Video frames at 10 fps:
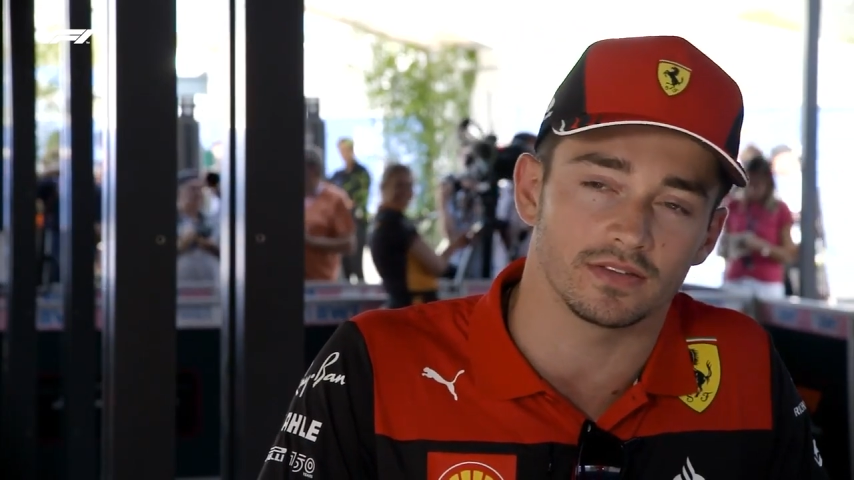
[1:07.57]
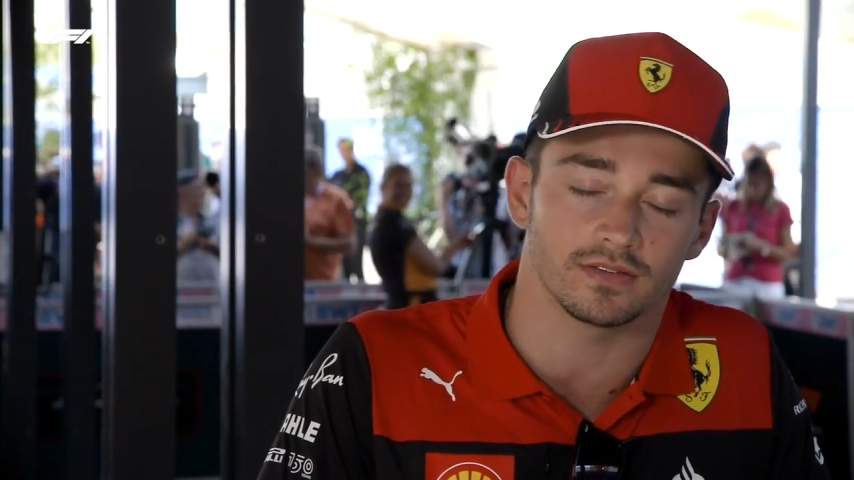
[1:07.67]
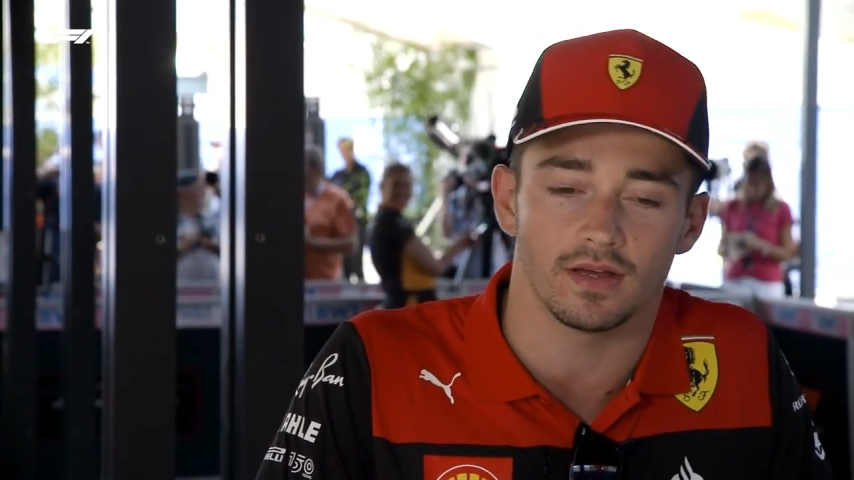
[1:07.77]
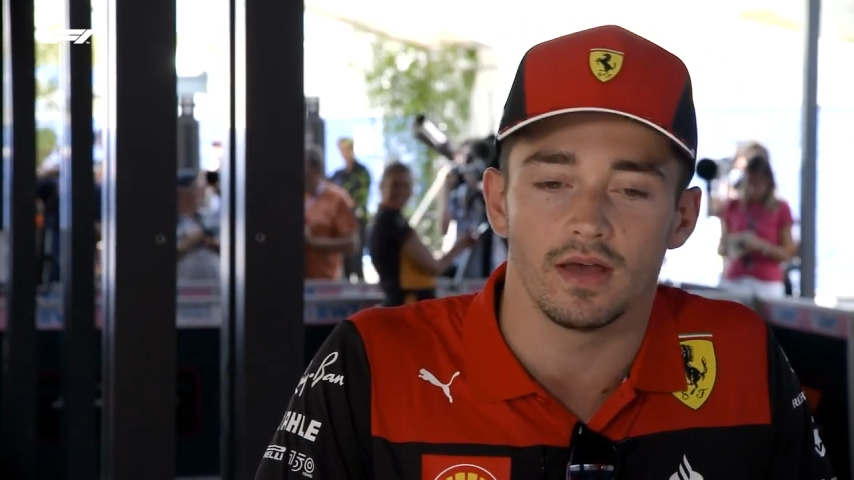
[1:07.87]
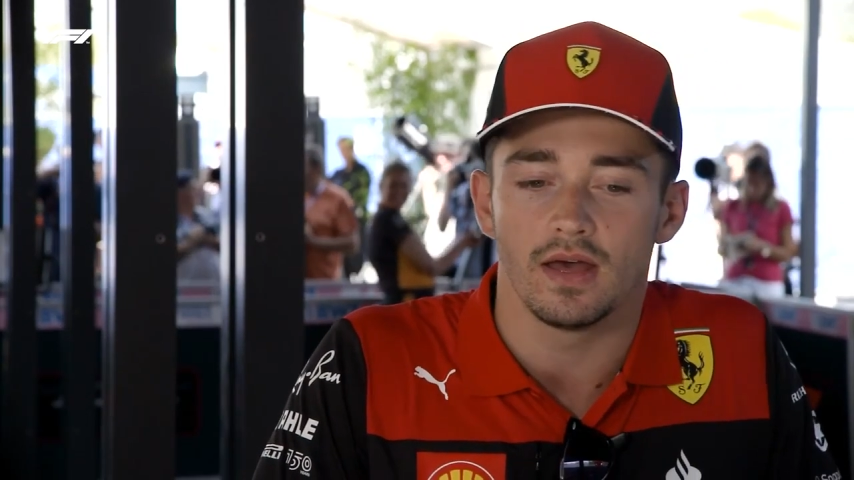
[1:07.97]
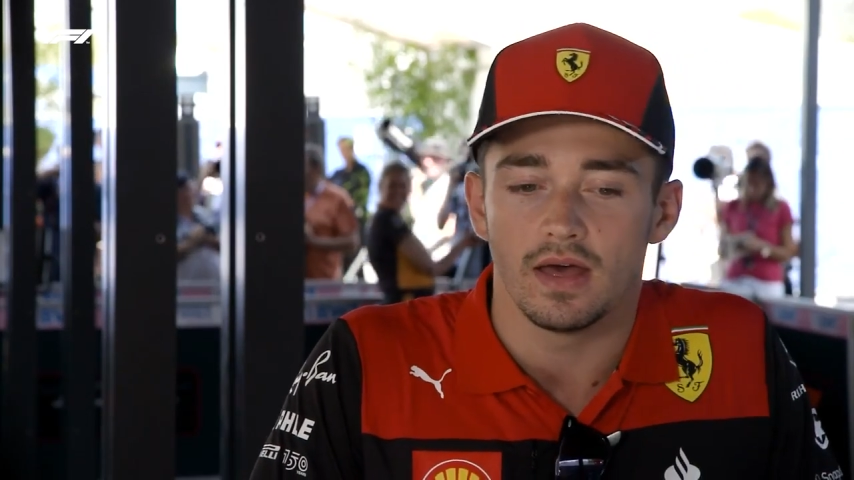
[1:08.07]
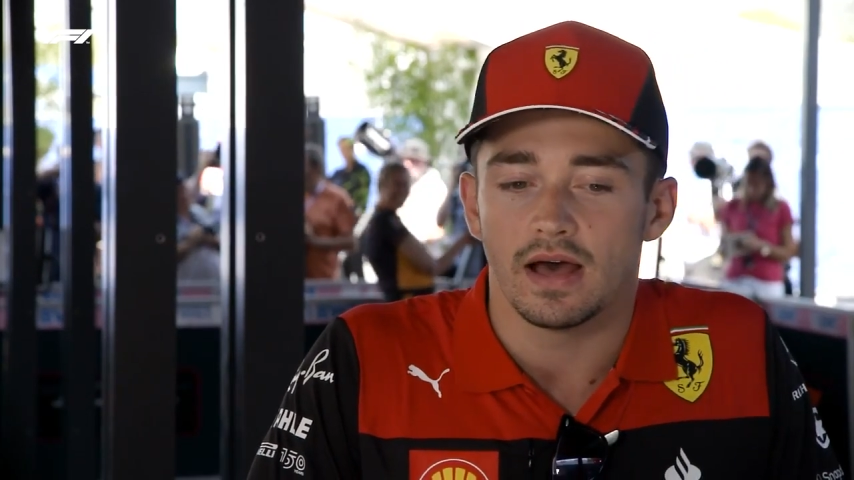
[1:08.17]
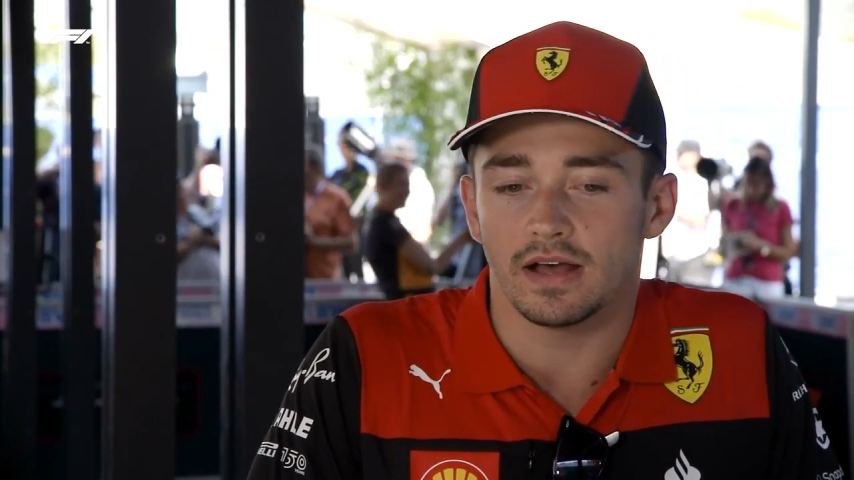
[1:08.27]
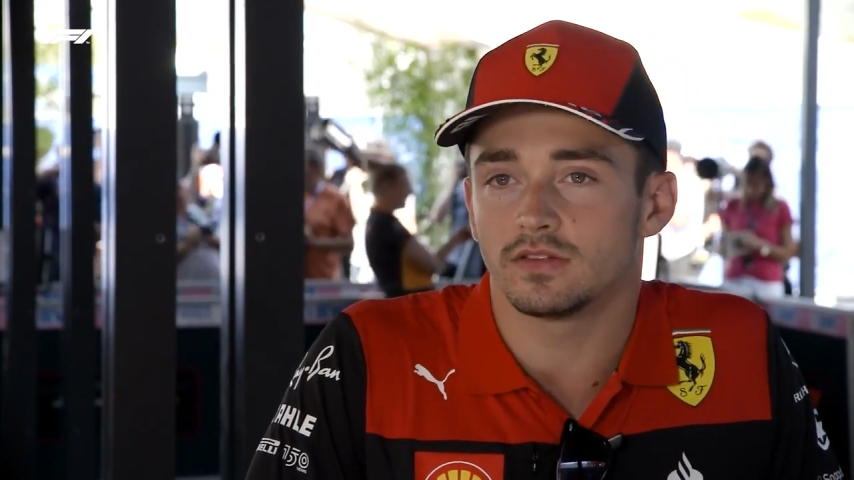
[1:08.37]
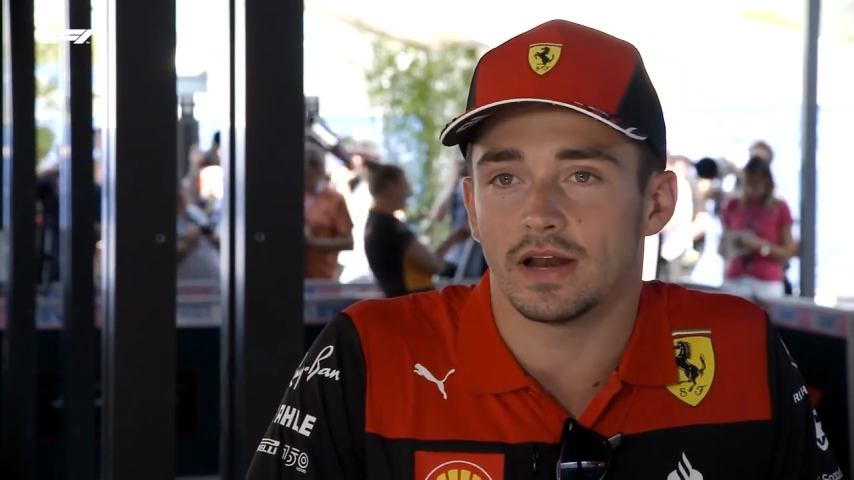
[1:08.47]
as
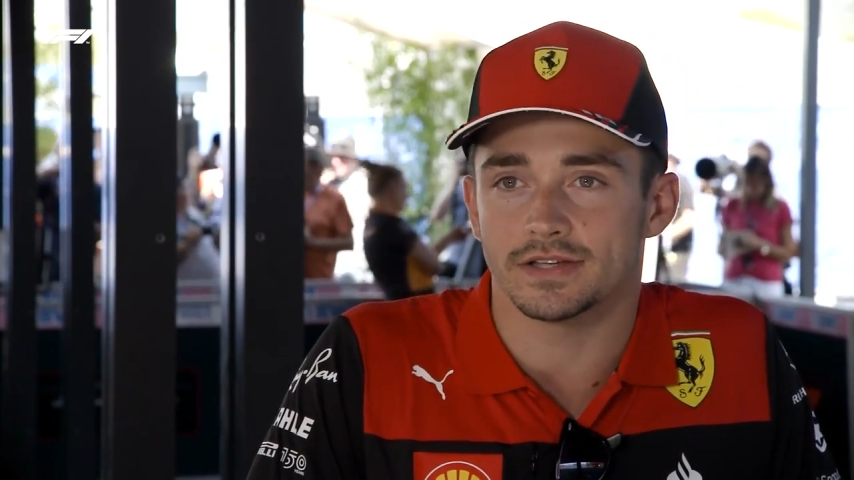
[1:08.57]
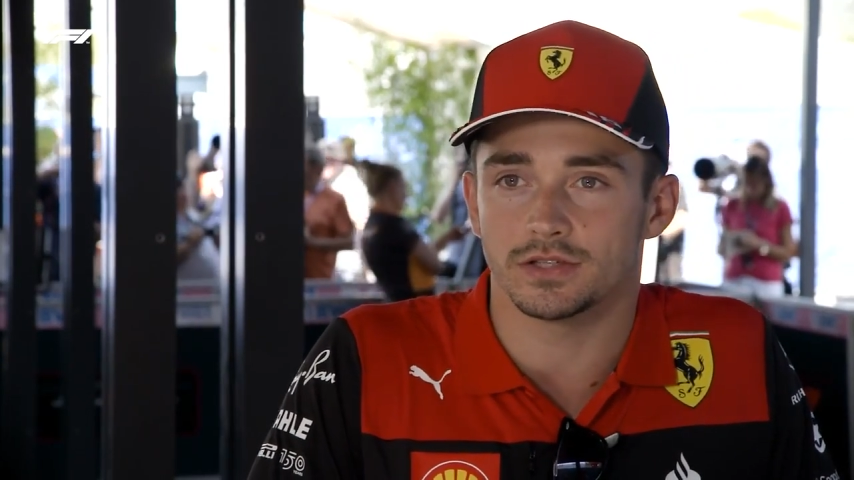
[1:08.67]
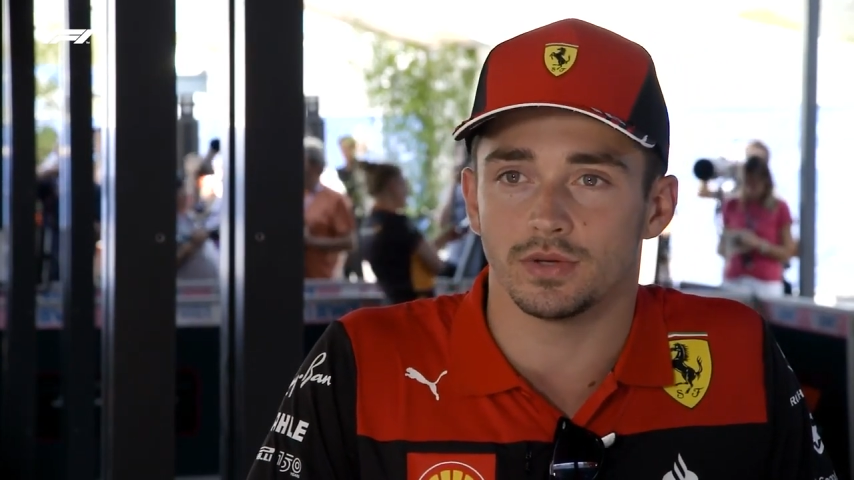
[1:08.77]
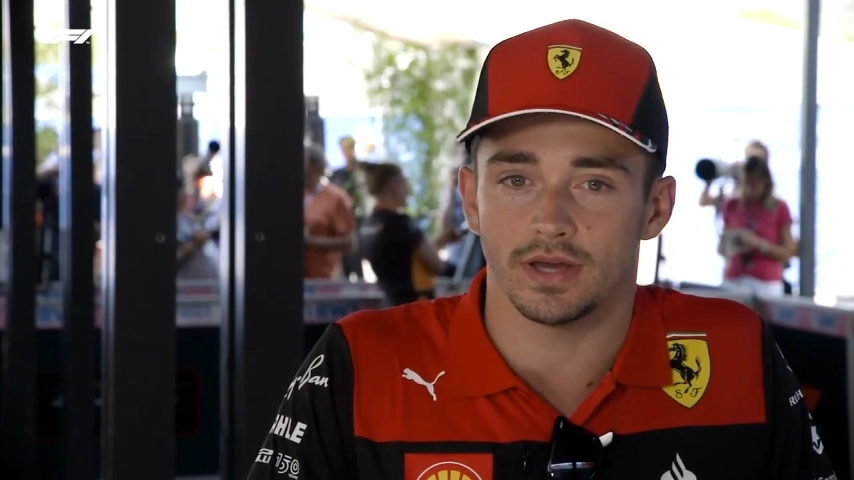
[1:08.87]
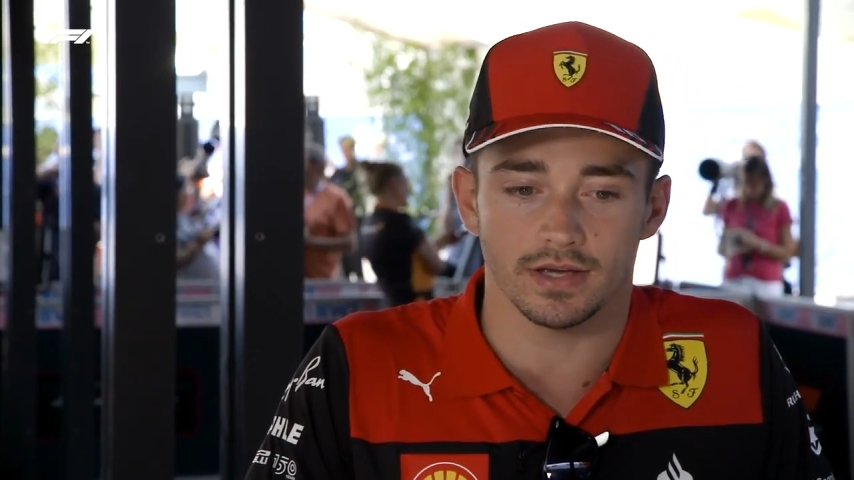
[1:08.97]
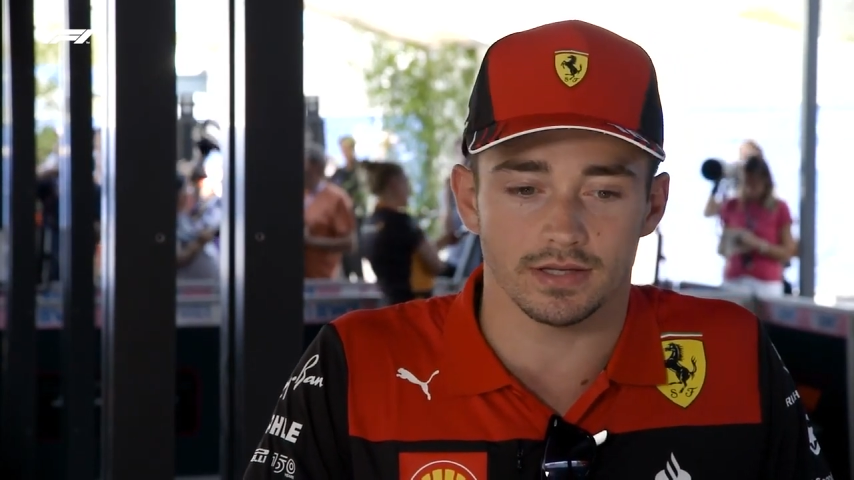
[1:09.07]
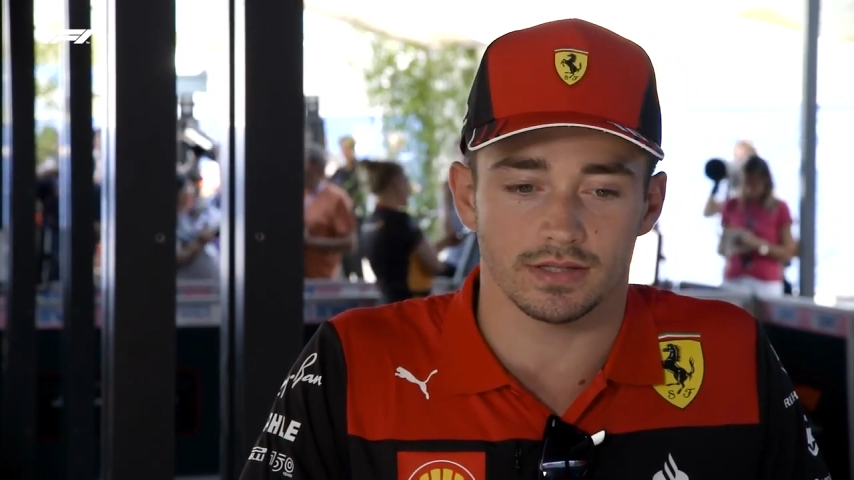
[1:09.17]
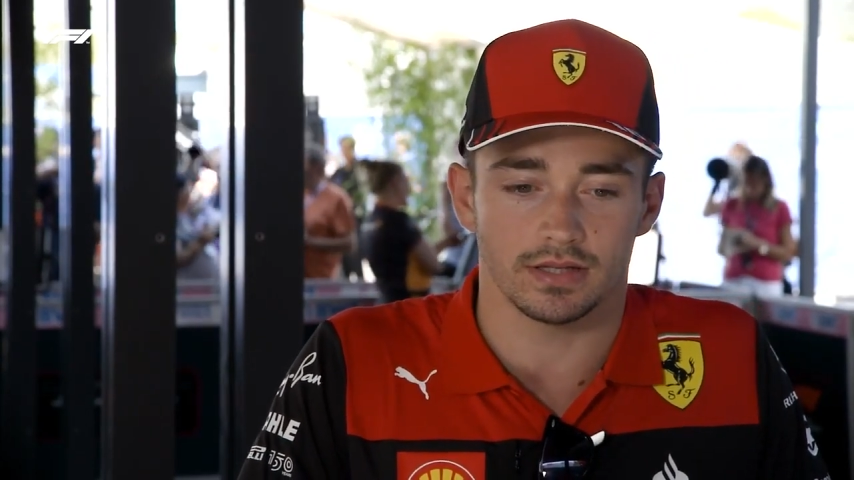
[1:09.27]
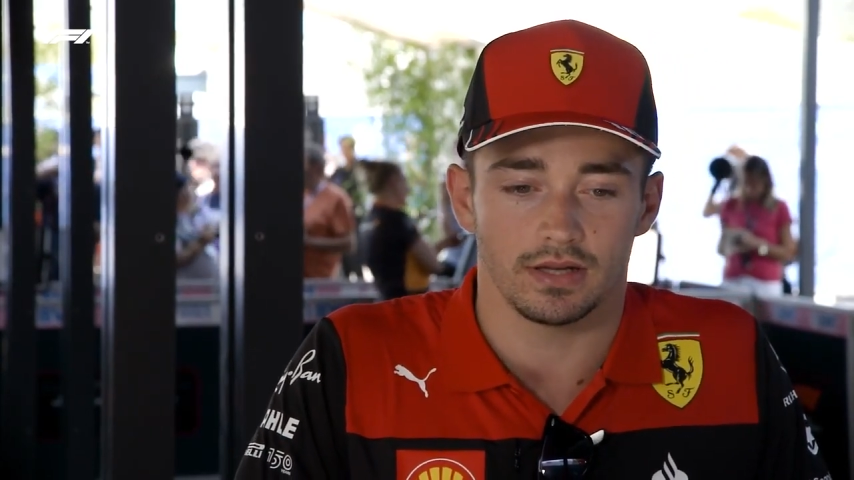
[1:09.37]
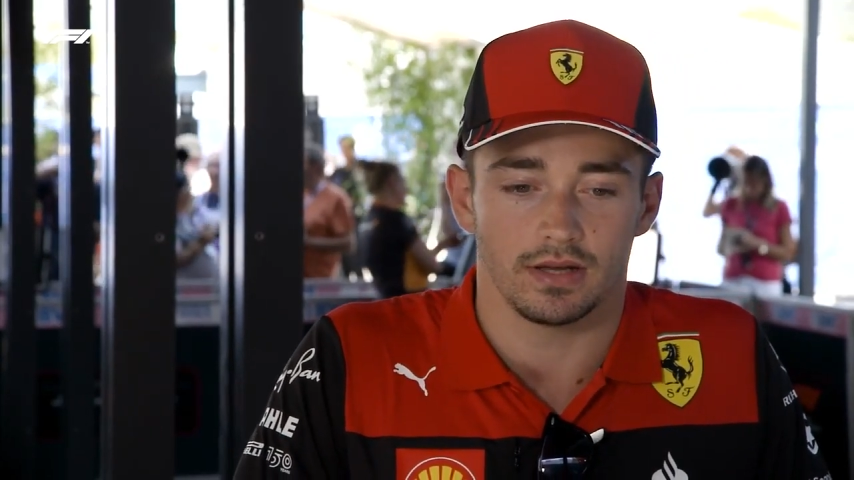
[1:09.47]
the last 2 years.